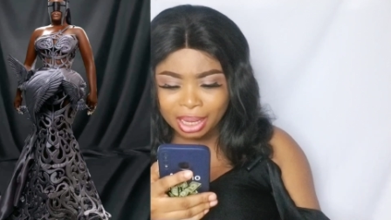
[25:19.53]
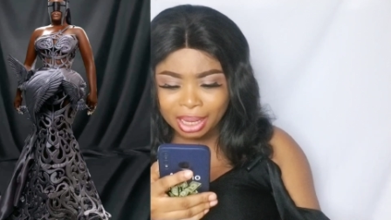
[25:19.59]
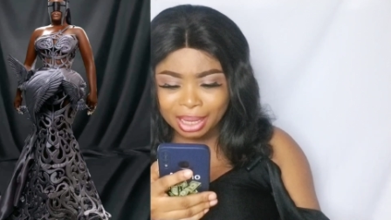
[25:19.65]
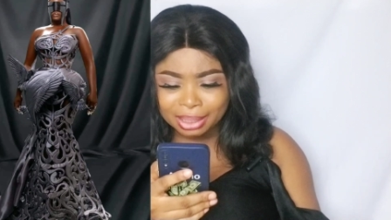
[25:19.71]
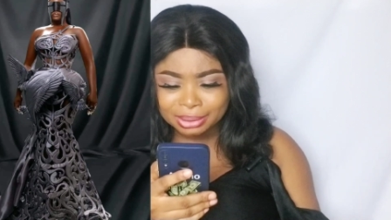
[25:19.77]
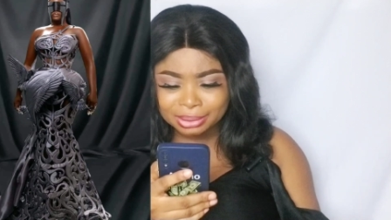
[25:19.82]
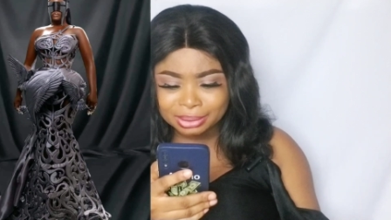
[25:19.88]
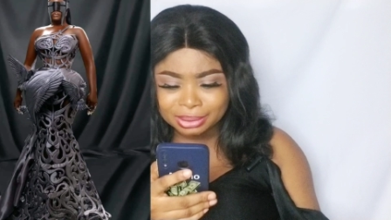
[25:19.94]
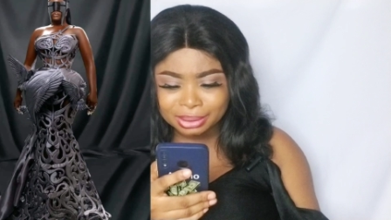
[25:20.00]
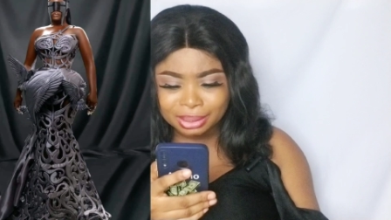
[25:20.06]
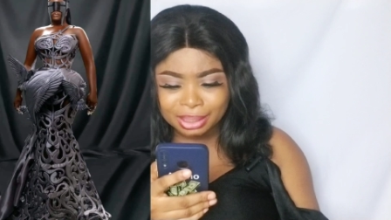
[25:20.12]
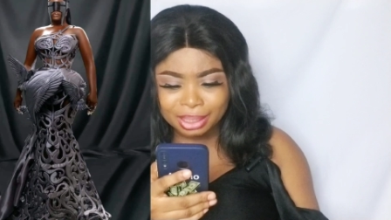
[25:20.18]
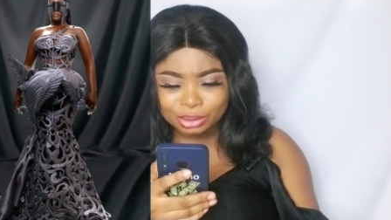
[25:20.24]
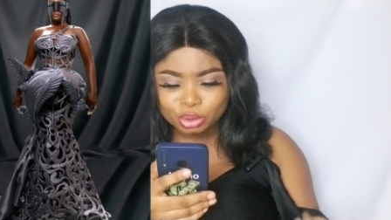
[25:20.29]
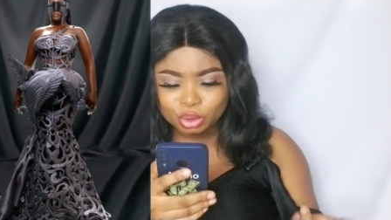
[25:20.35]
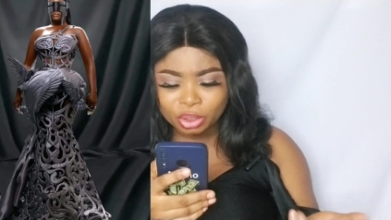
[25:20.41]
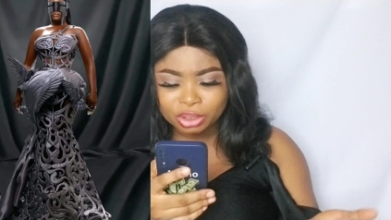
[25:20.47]
And
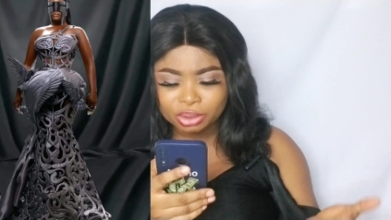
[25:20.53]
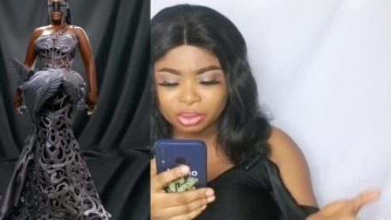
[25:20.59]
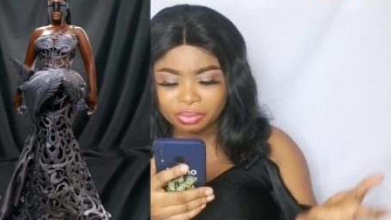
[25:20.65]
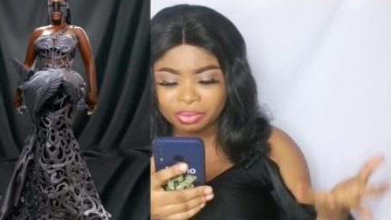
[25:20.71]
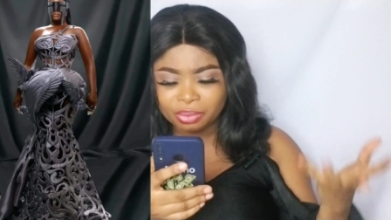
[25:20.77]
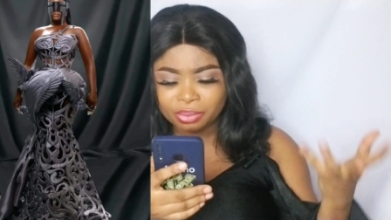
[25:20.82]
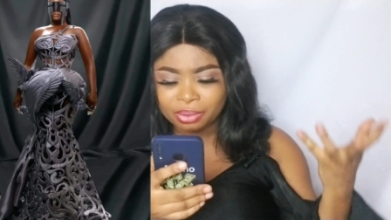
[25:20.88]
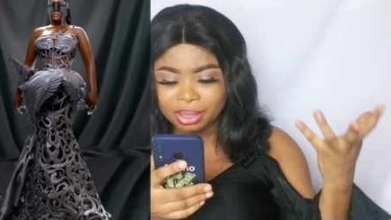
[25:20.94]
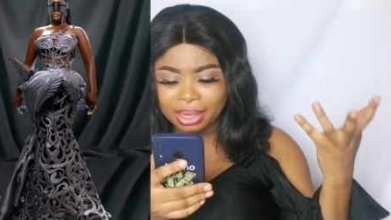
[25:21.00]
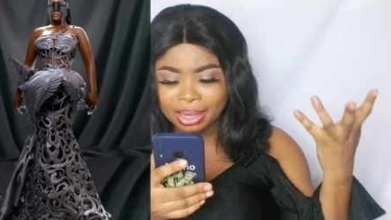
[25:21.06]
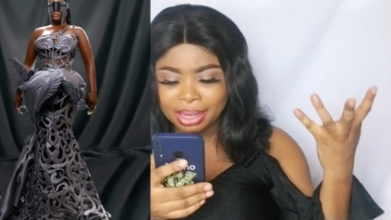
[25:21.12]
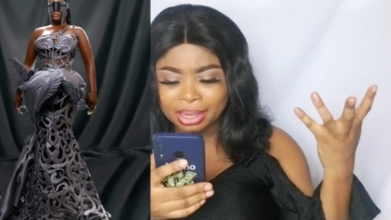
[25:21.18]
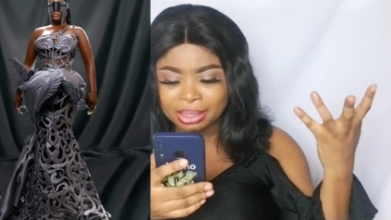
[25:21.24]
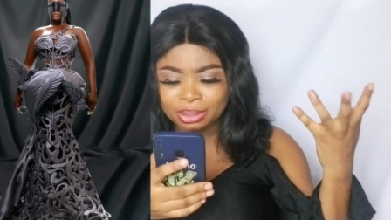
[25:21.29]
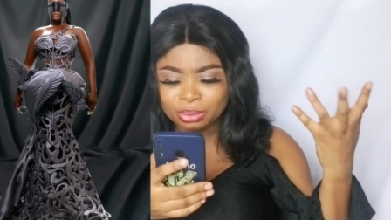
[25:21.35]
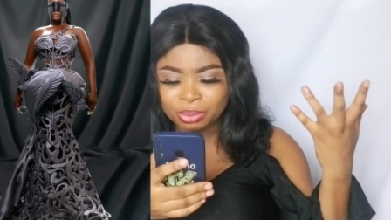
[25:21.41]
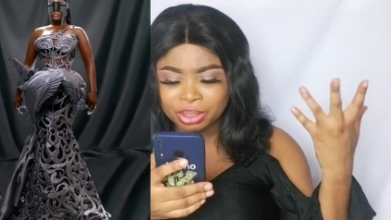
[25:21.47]
her choice of
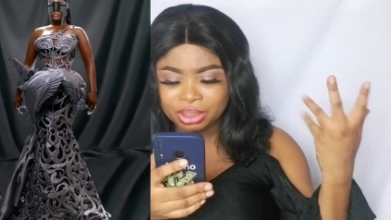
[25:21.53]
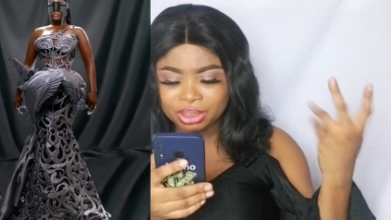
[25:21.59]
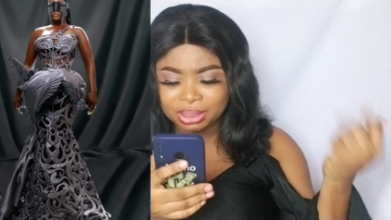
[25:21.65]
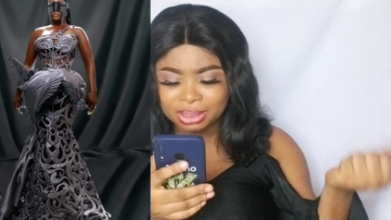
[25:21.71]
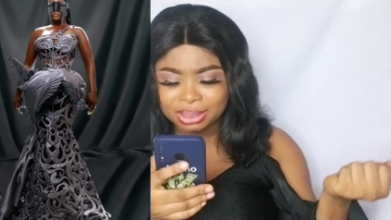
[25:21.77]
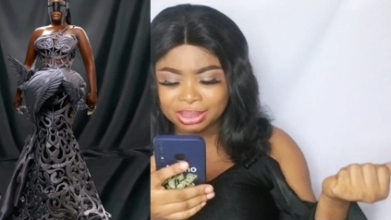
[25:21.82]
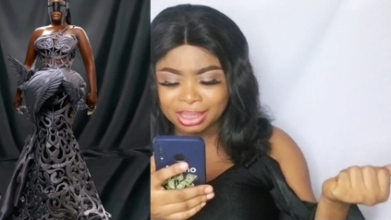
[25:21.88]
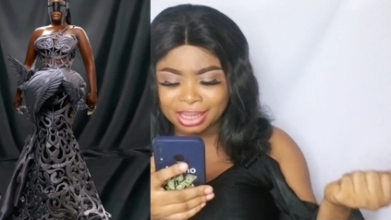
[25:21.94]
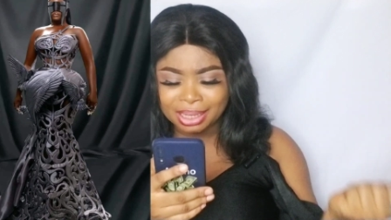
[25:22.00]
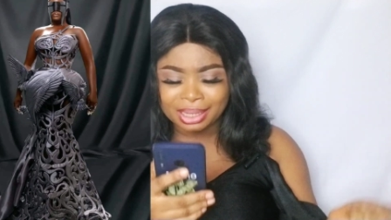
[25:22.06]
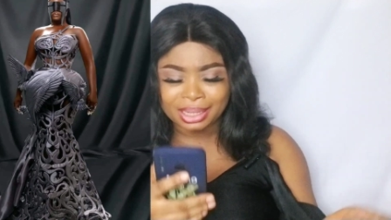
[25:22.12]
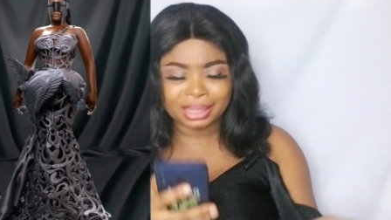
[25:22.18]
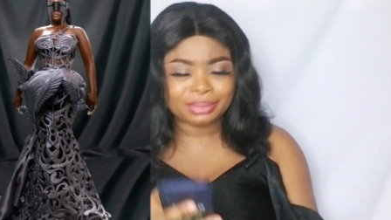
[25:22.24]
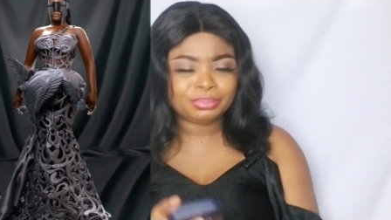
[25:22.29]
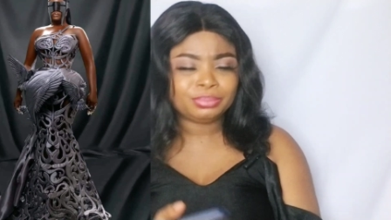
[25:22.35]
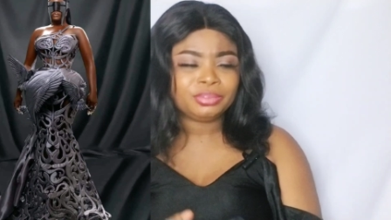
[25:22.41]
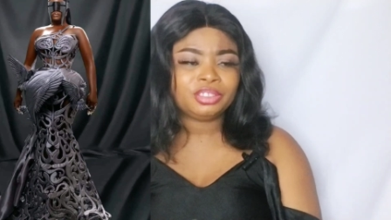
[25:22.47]
hair, the way she did her
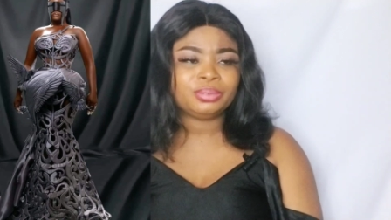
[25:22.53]
hair.